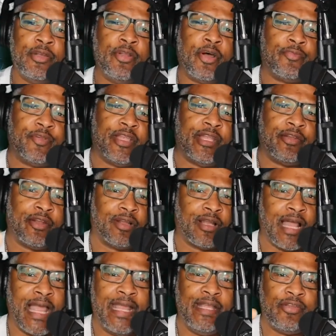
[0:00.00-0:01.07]
don't forget to
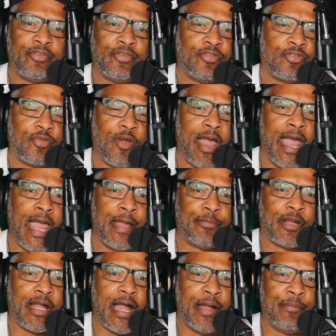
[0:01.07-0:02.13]
like,
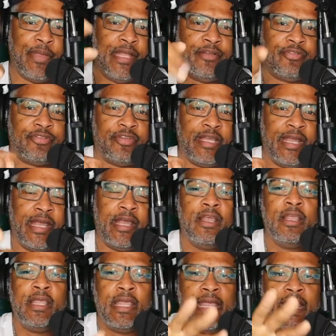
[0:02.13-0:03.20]
subscribe, comment, share,